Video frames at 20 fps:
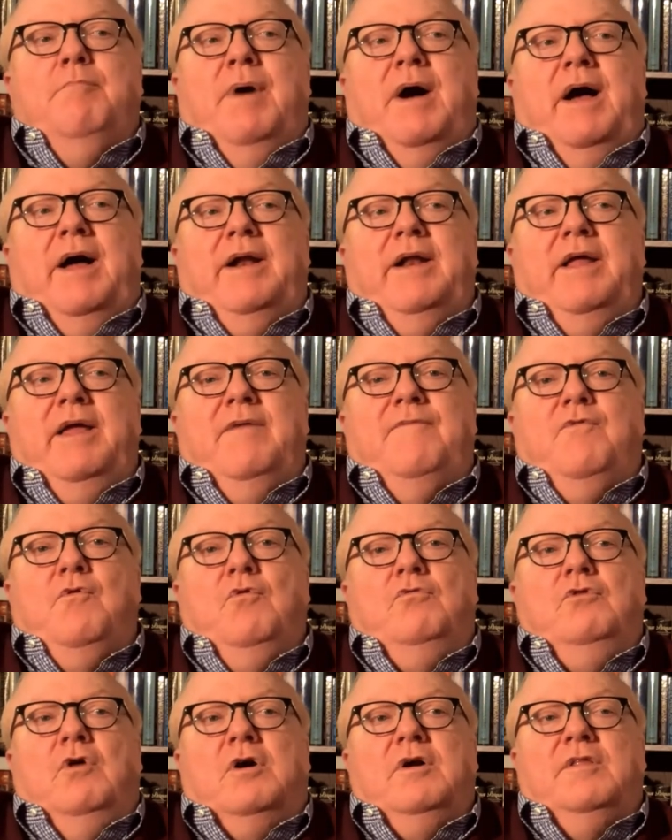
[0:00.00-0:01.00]
but
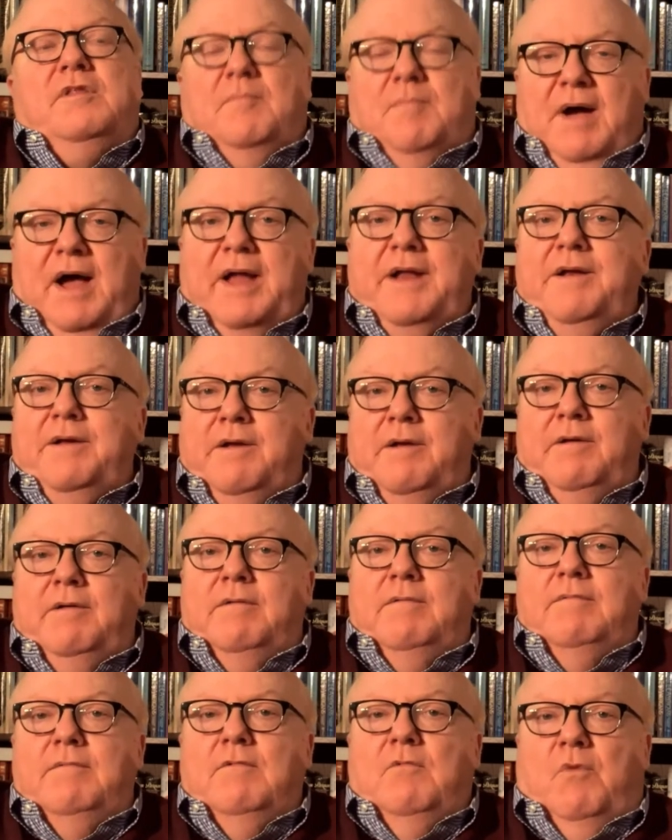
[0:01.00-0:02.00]
if you look at the Biden
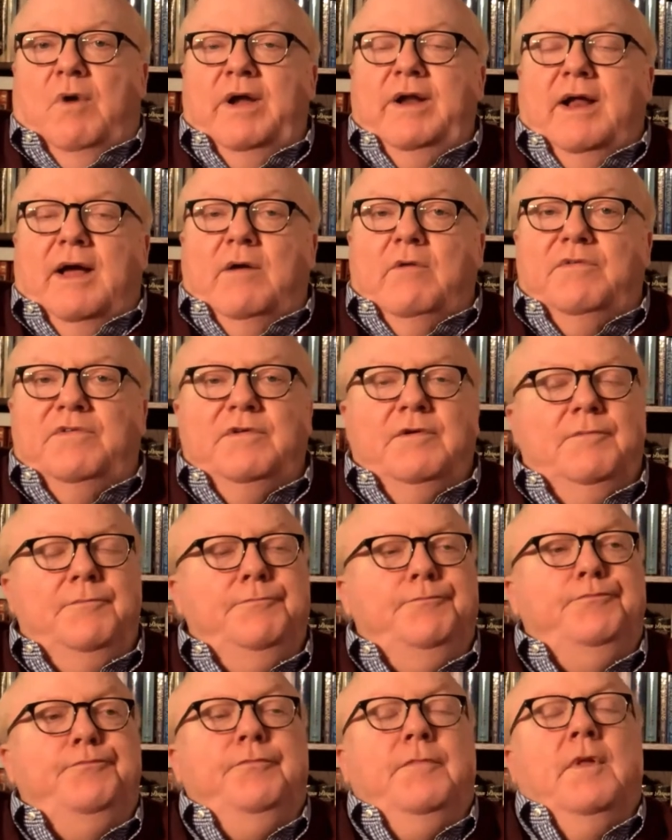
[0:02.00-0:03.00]
White House,
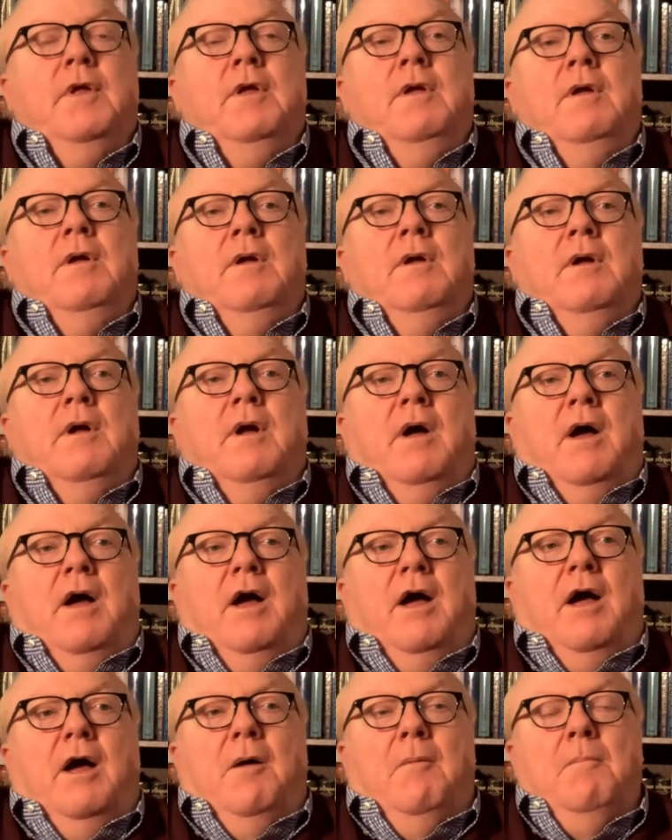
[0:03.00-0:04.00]

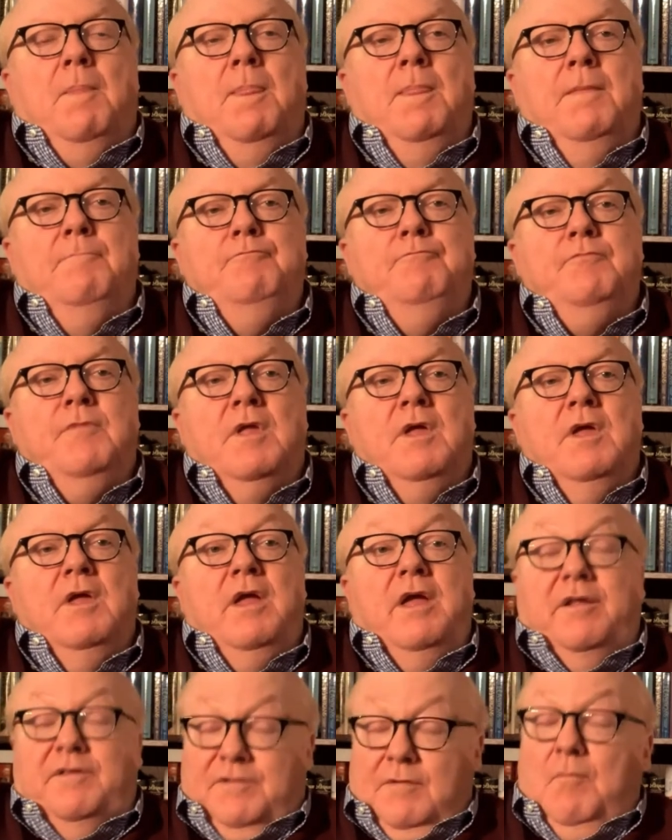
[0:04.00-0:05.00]
um,
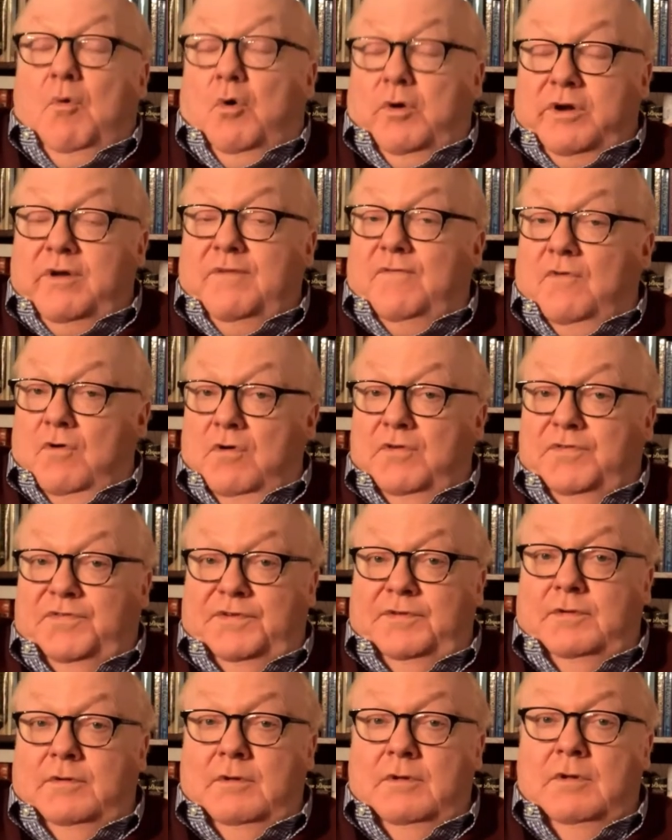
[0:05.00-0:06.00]
it's a more
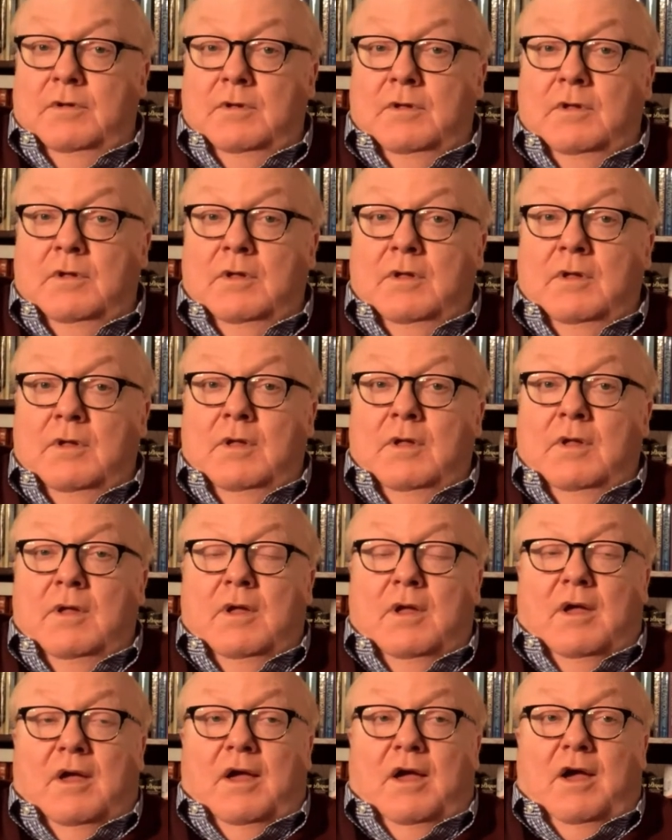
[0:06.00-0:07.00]
diverse
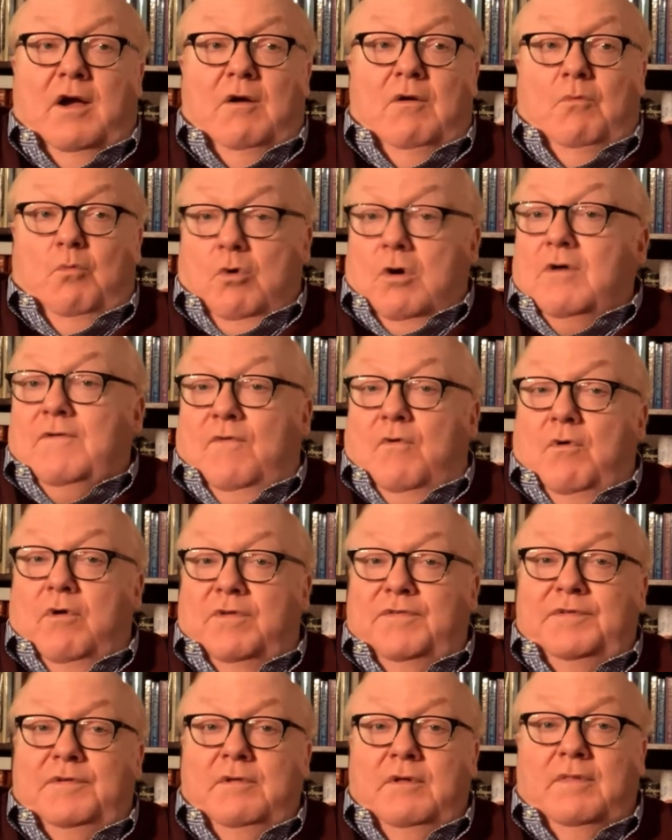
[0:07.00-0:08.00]
uh,
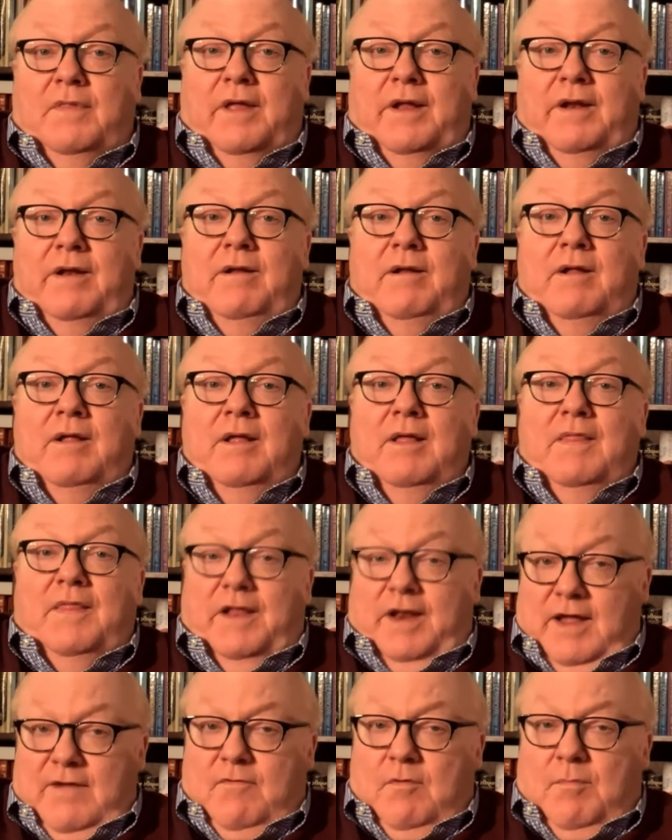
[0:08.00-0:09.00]
workforce than
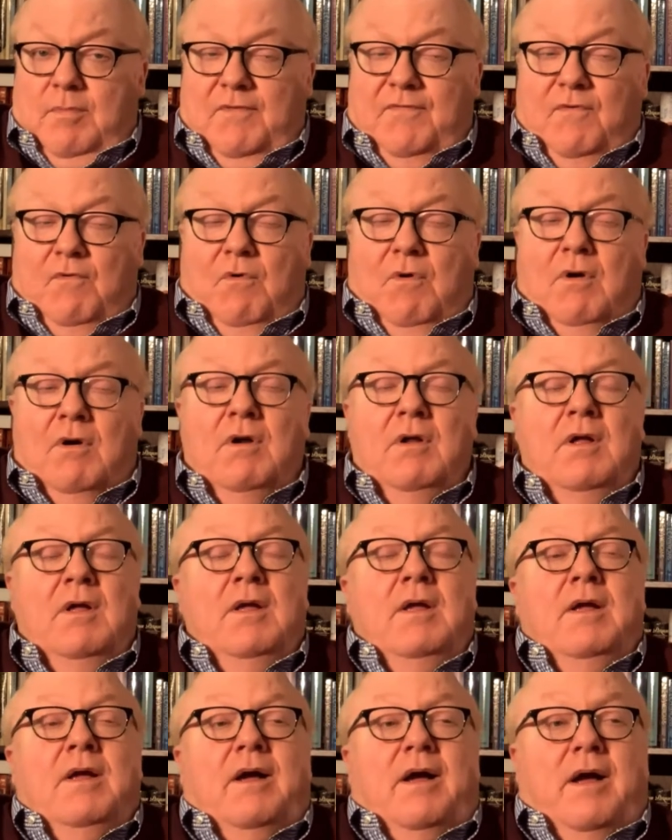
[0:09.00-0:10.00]
than ever before.
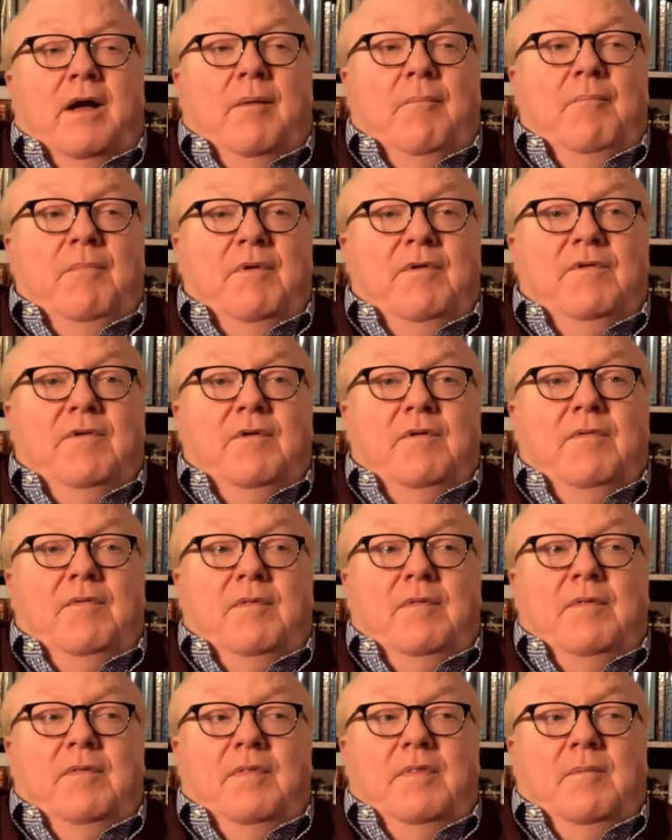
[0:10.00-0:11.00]
Um,
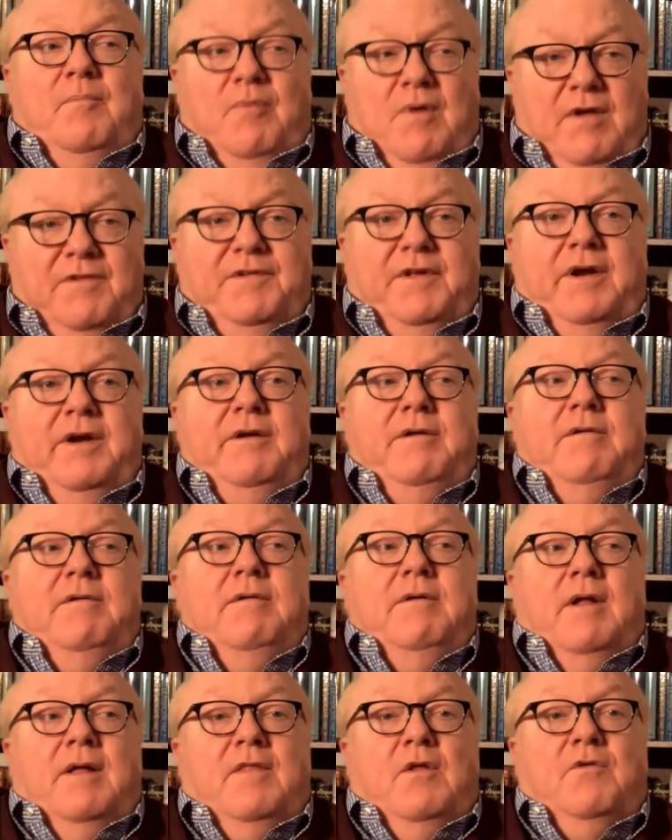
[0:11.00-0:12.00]
the president
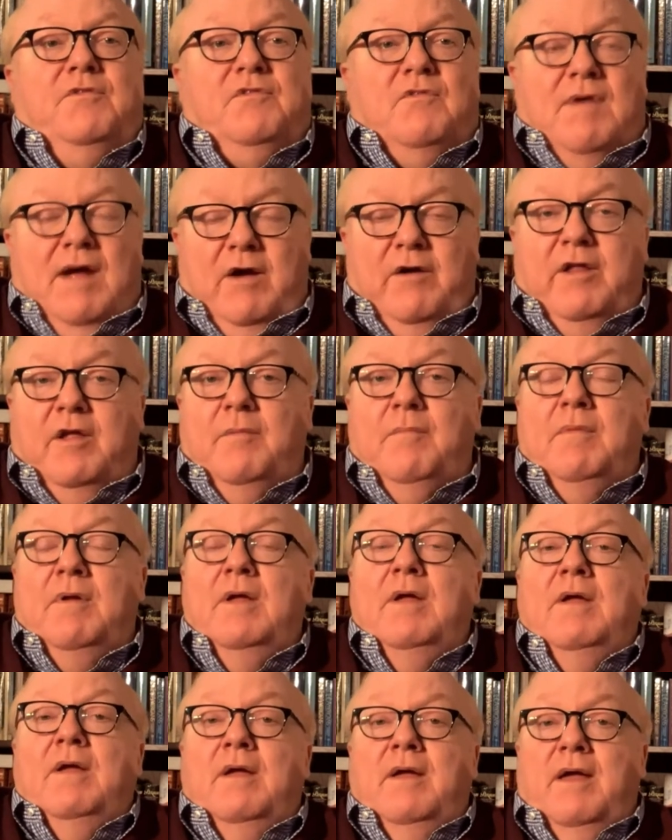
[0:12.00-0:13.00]
and those around him
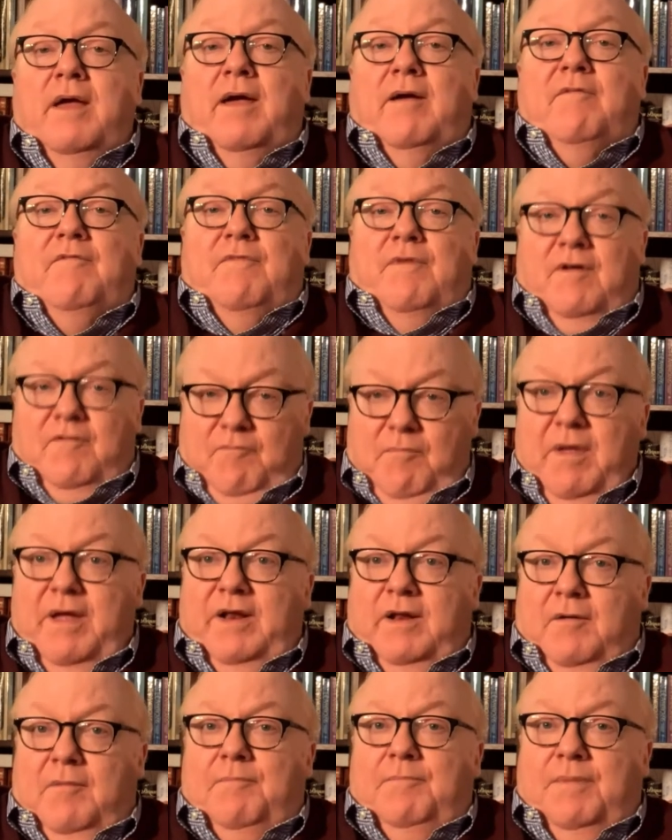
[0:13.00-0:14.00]
have have
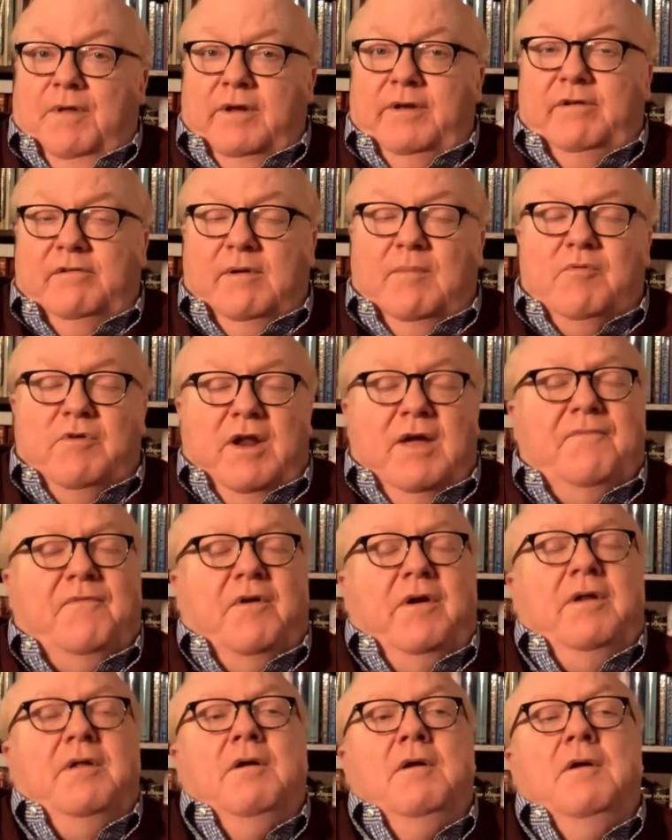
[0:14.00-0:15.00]
made a, a deliberate
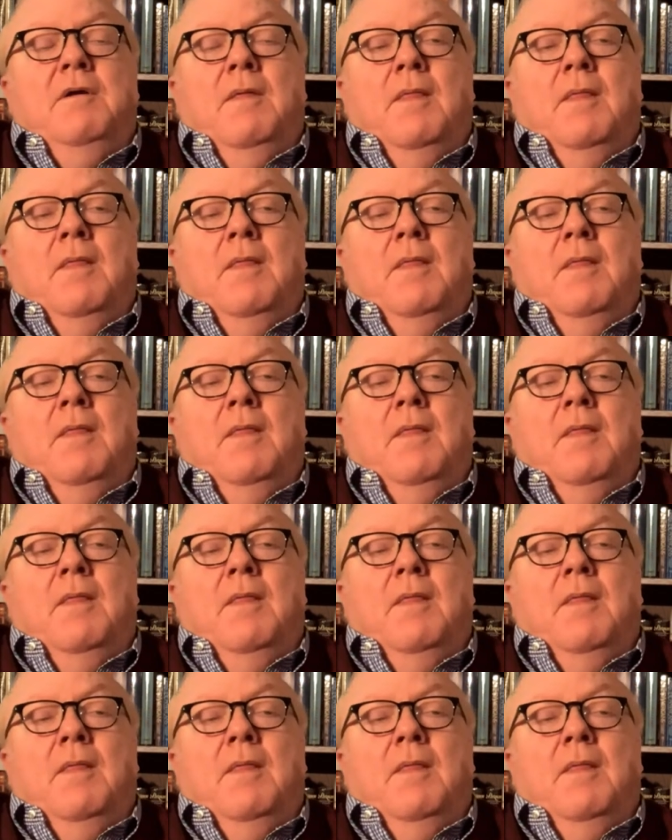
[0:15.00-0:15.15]
effort,